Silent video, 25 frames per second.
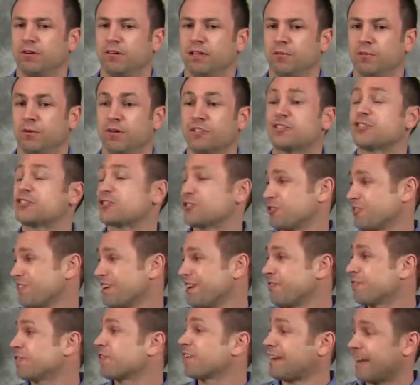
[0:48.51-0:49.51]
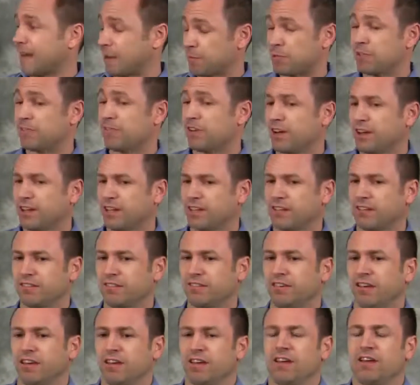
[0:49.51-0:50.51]
it was a survey for a captive
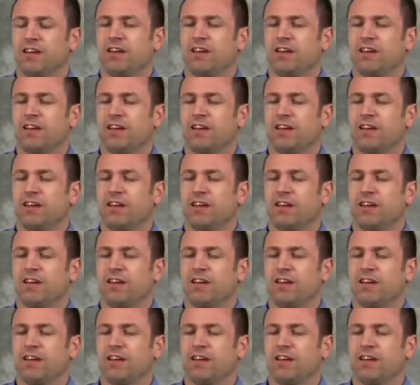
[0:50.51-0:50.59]
audience.